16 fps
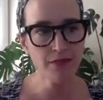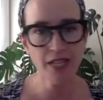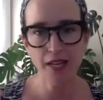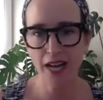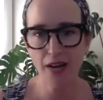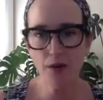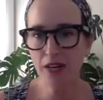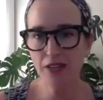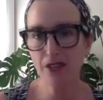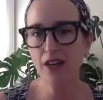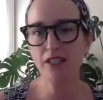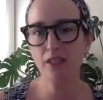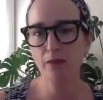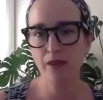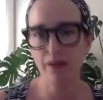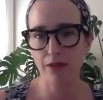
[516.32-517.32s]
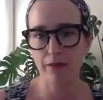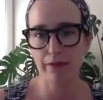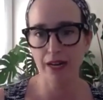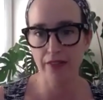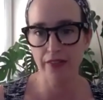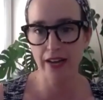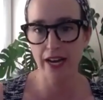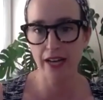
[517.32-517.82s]
i don't want to talk to people
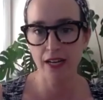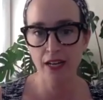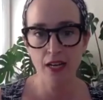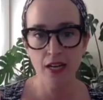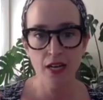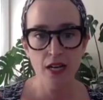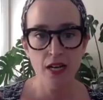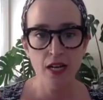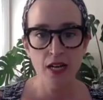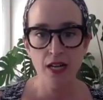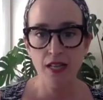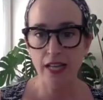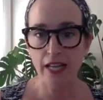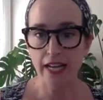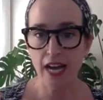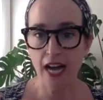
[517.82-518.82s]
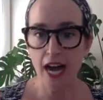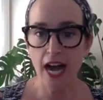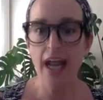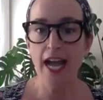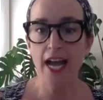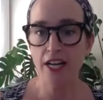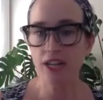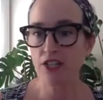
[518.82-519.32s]
about that like
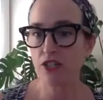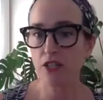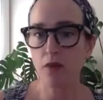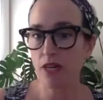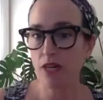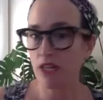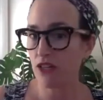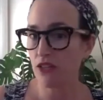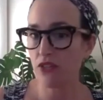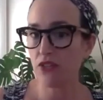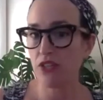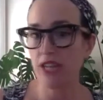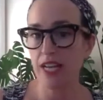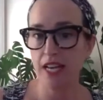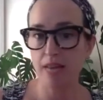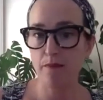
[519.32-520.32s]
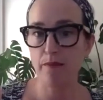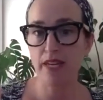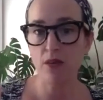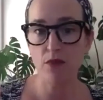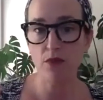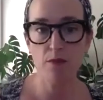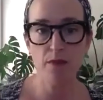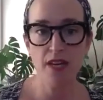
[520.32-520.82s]
I actually want to just sit and be
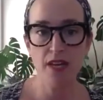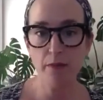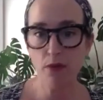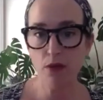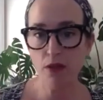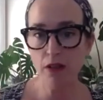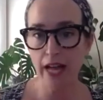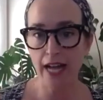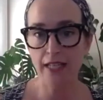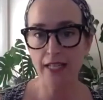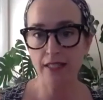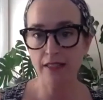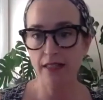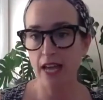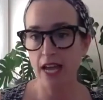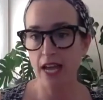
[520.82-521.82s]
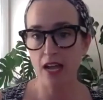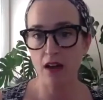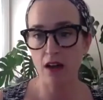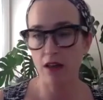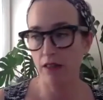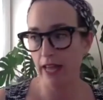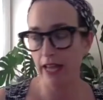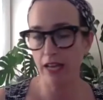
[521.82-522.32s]
with people as they
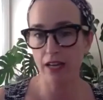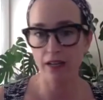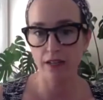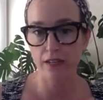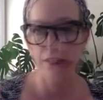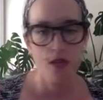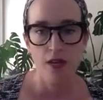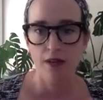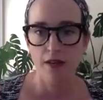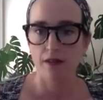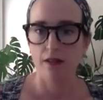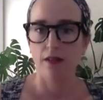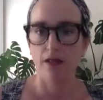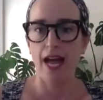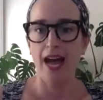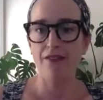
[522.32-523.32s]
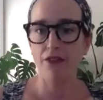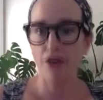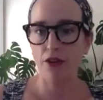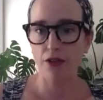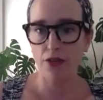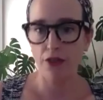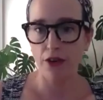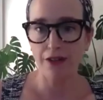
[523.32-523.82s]
like have a
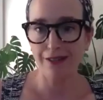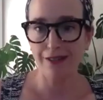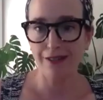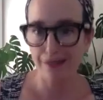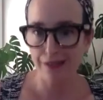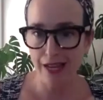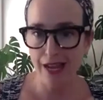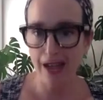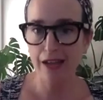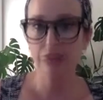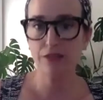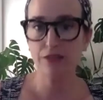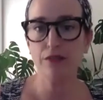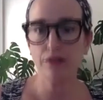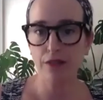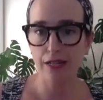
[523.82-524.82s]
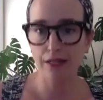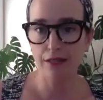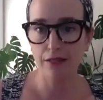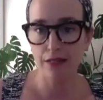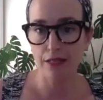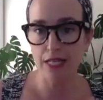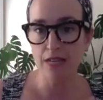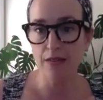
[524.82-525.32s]
catharsis, as they exercise the
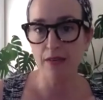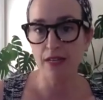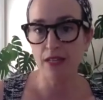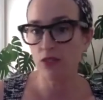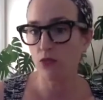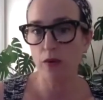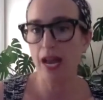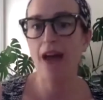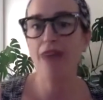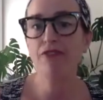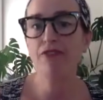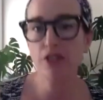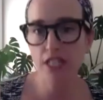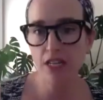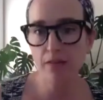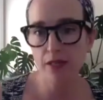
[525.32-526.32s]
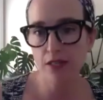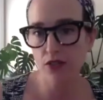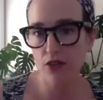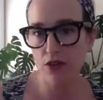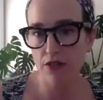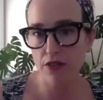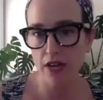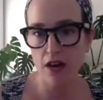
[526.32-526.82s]
demons, whatever demons
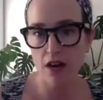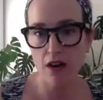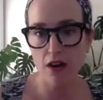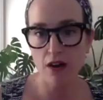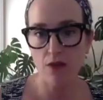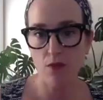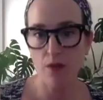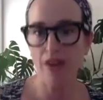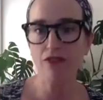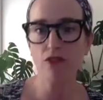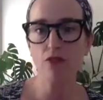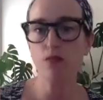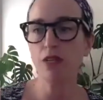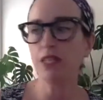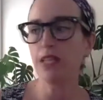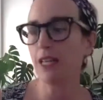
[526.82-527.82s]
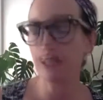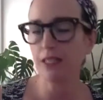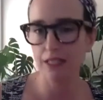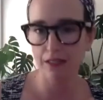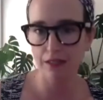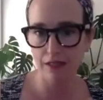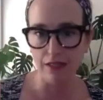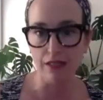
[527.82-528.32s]
are there, whatever
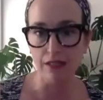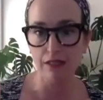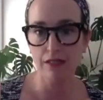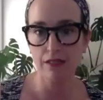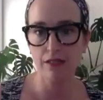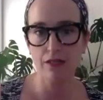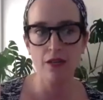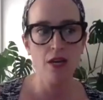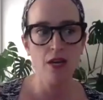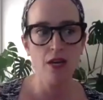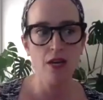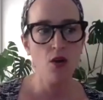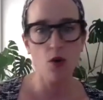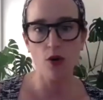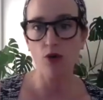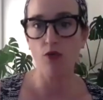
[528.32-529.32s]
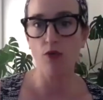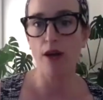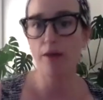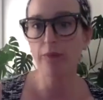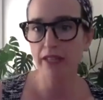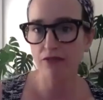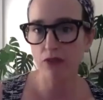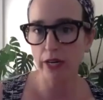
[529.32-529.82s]
reluctances or
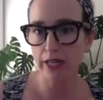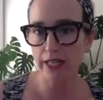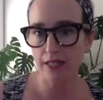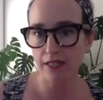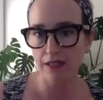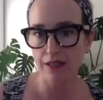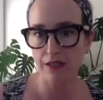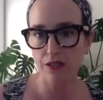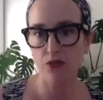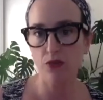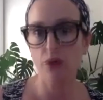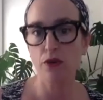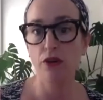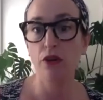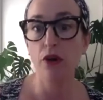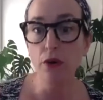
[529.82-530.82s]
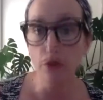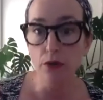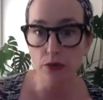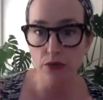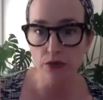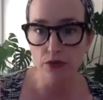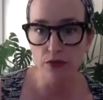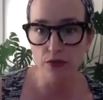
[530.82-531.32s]
gremlin voices or
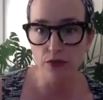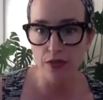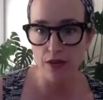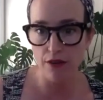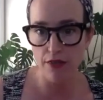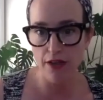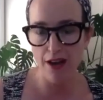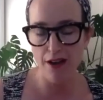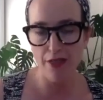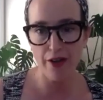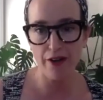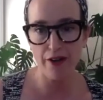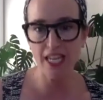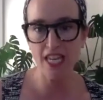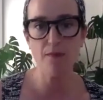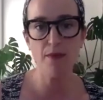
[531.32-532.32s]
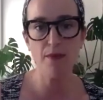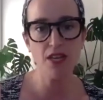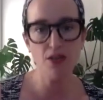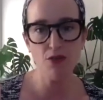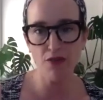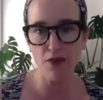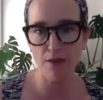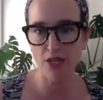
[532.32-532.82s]
ghosts that are there that are keeping
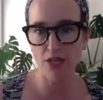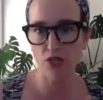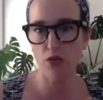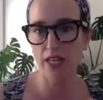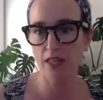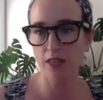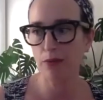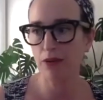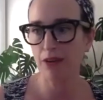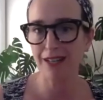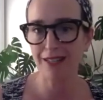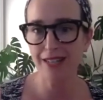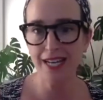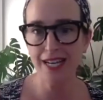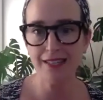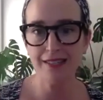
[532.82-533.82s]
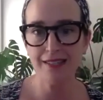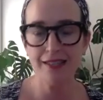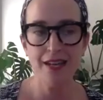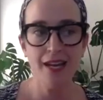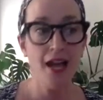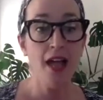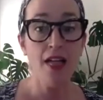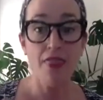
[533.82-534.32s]
you from enjoying the
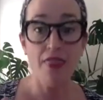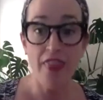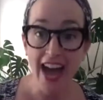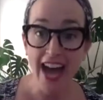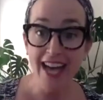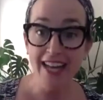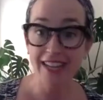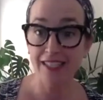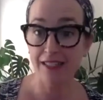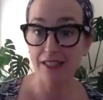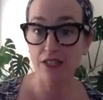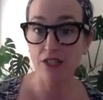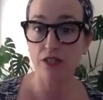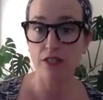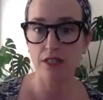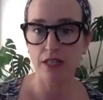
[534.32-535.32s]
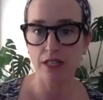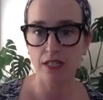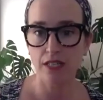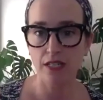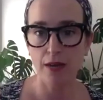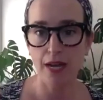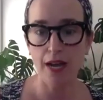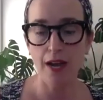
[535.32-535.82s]
process. That is interesting
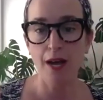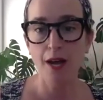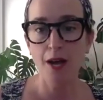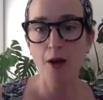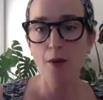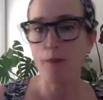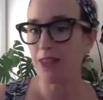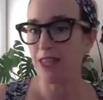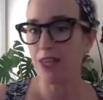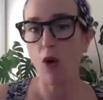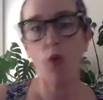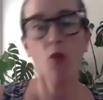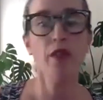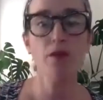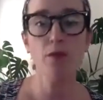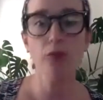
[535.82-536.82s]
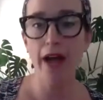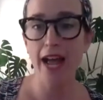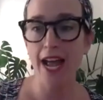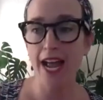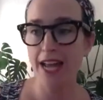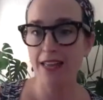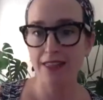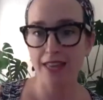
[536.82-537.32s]
to me. But the only
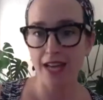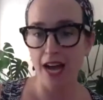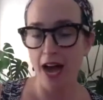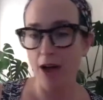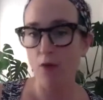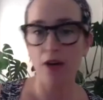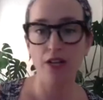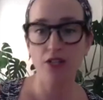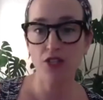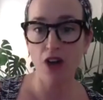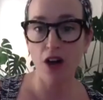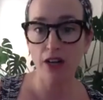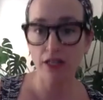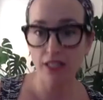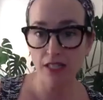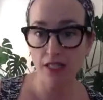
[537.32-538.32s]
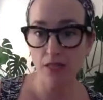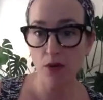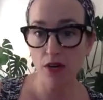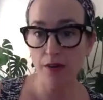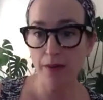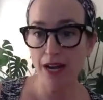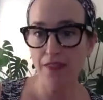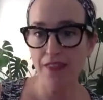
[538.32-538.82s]
way that I want to talk to someone
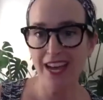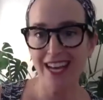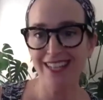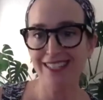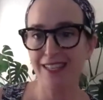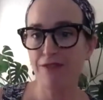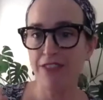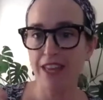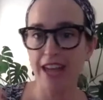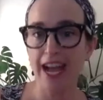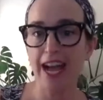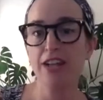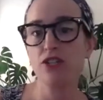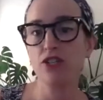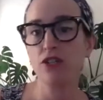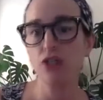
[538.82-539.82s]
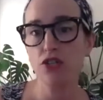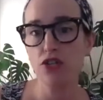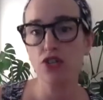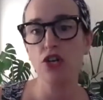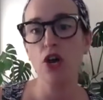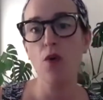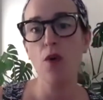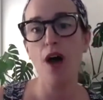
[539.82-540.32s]
about that is if they actually
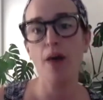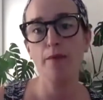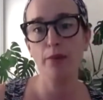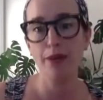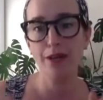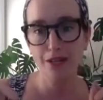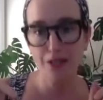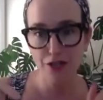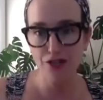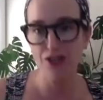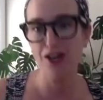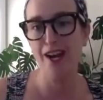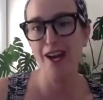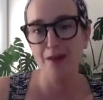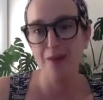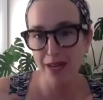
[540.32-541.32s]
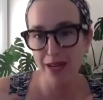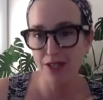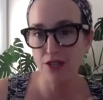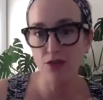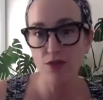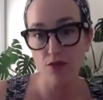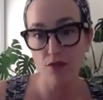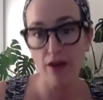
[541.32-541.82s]
show up, shut up, and
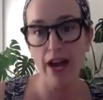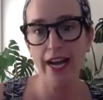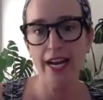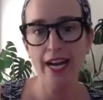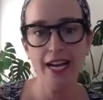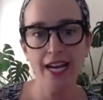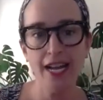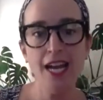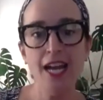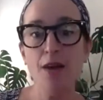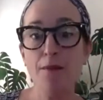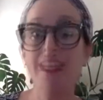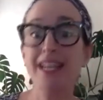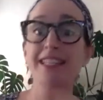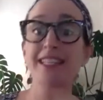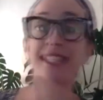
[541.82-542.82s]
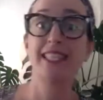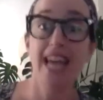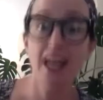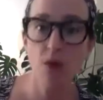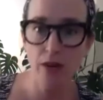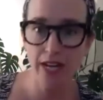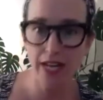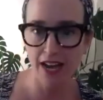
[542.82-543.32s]
do the writing, because
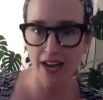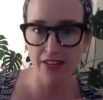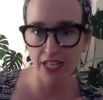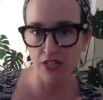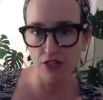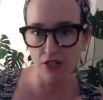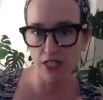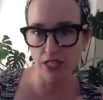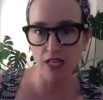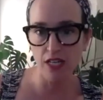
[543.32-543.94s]
then we can have an interesting